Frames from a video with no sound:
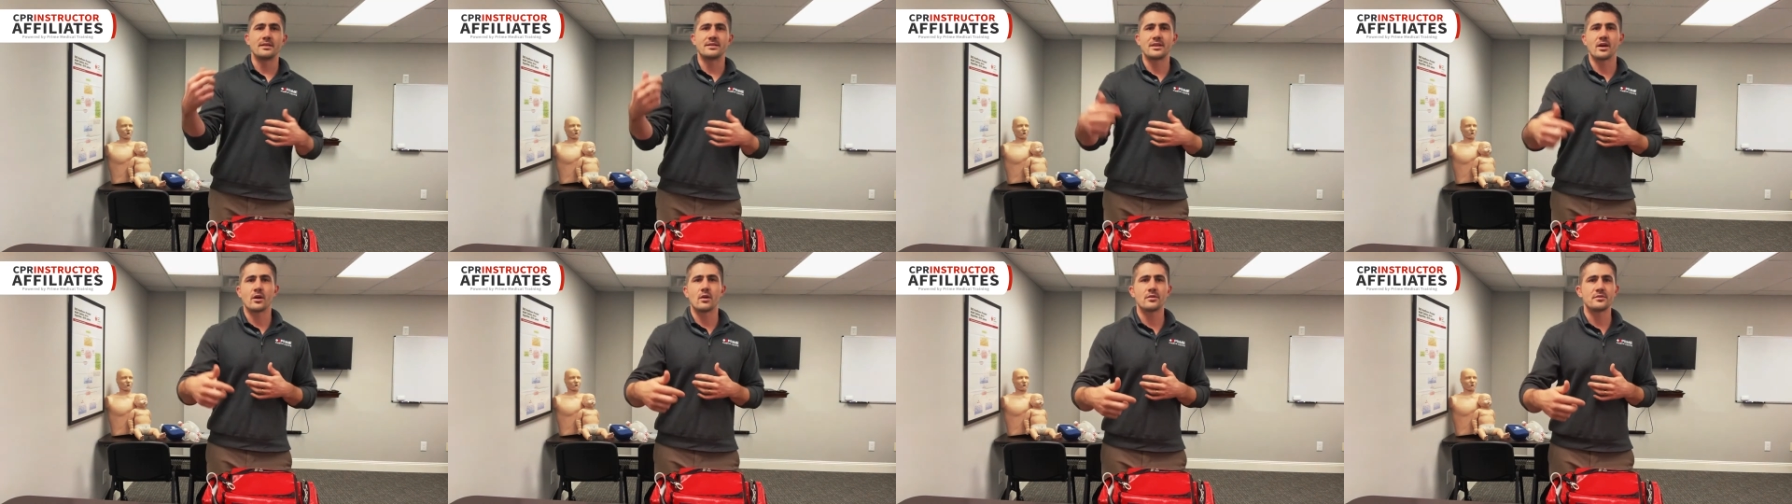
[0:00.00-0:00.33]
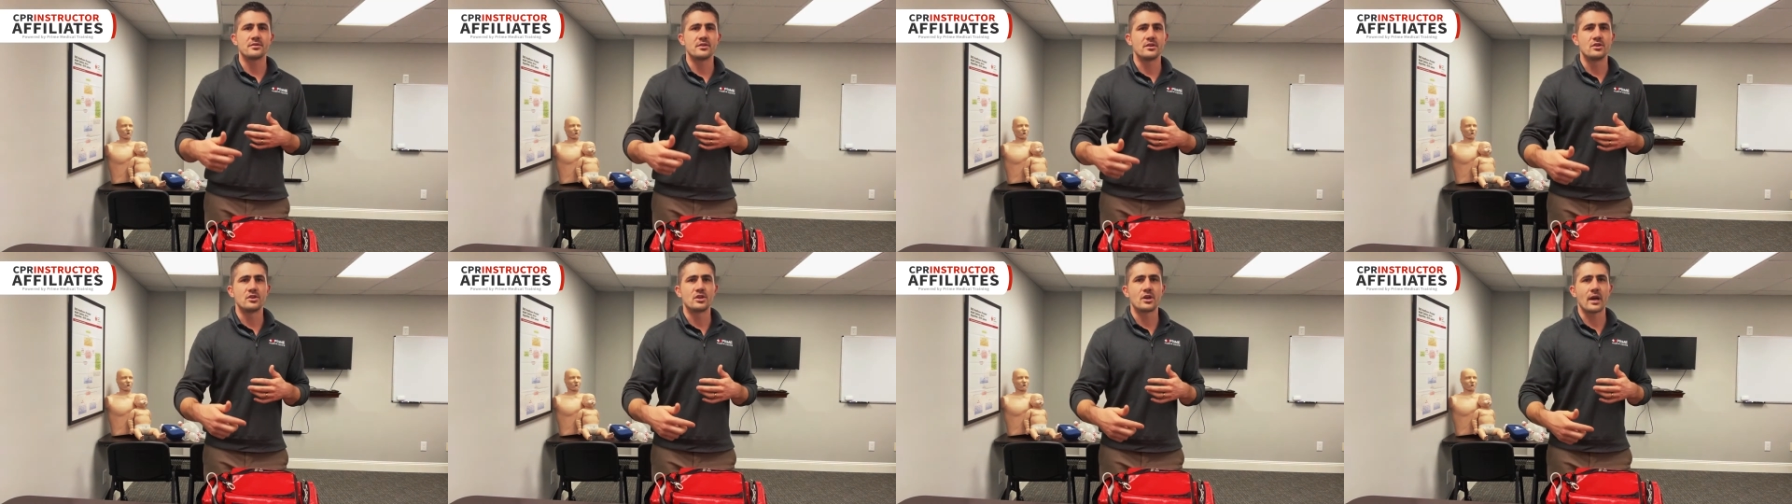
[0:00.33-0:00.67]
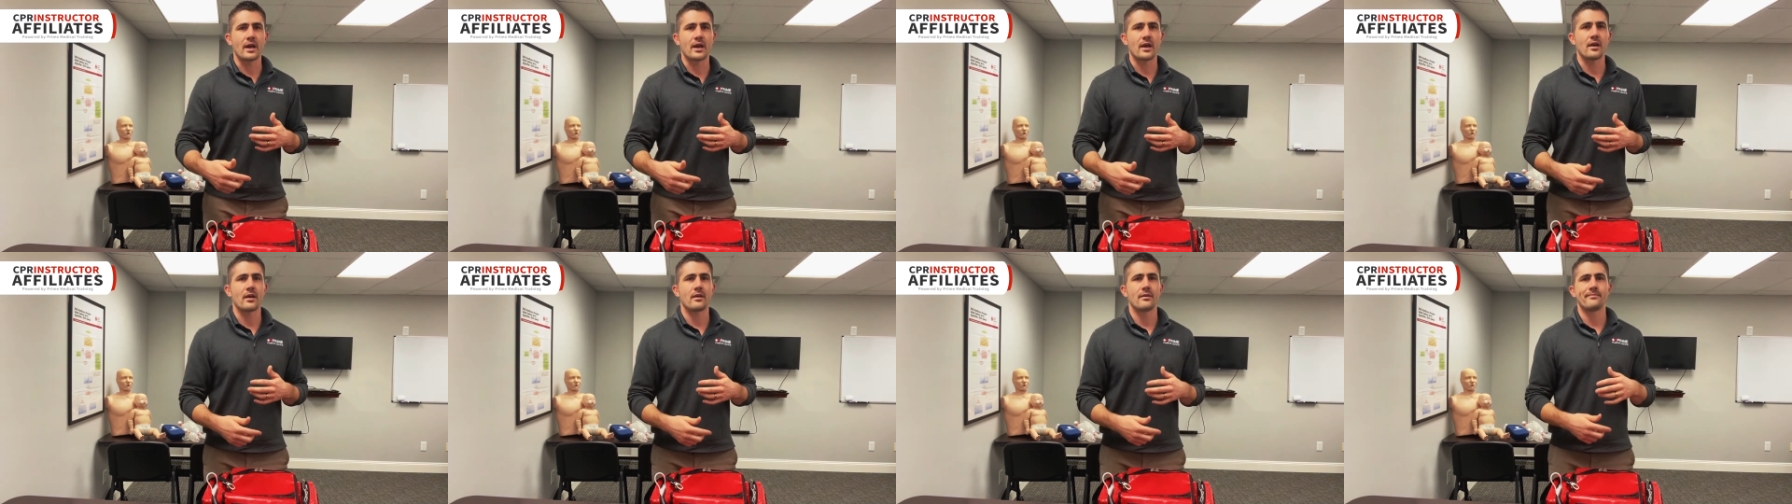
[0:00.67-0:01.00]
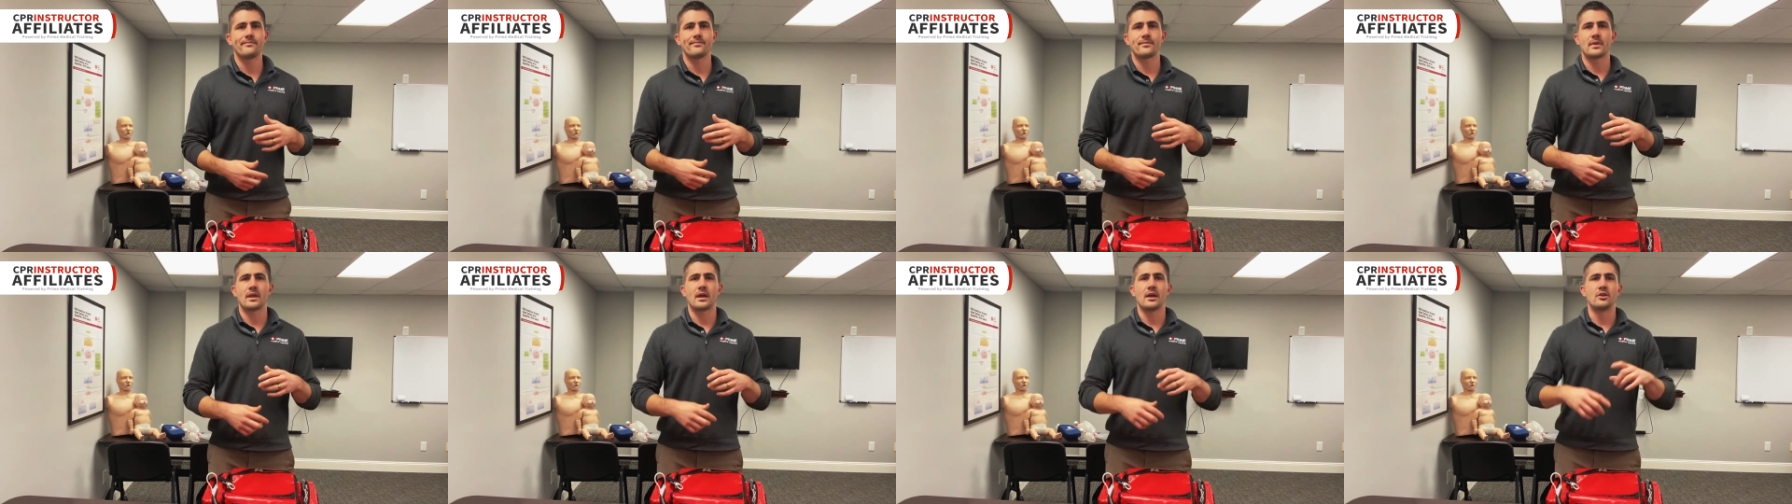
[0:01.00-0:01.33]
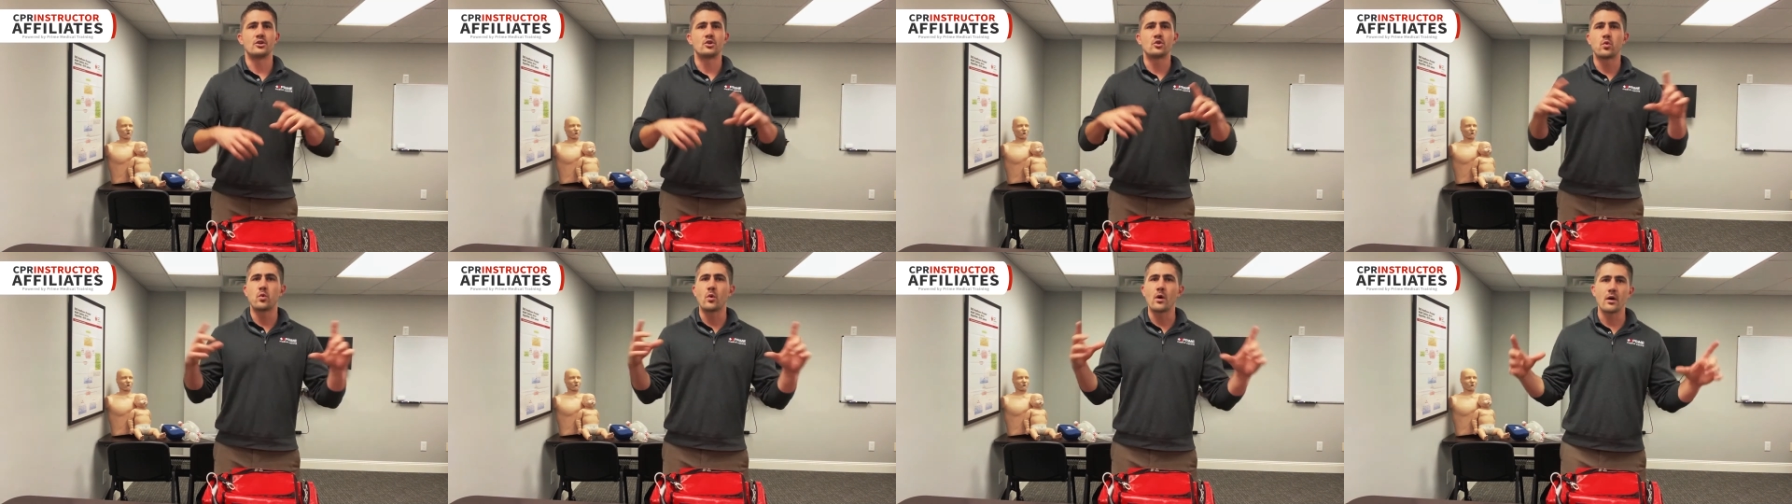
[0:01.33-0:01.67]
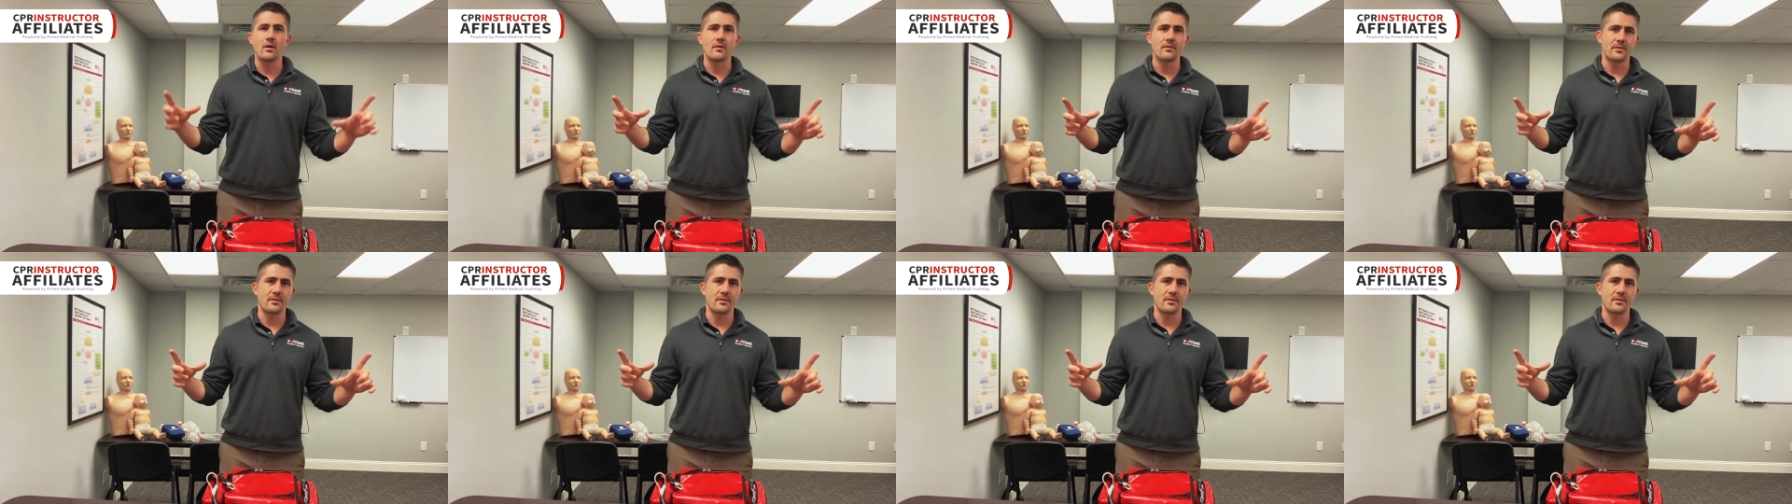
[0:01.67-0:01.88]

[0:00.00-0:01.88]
tell it to check a 12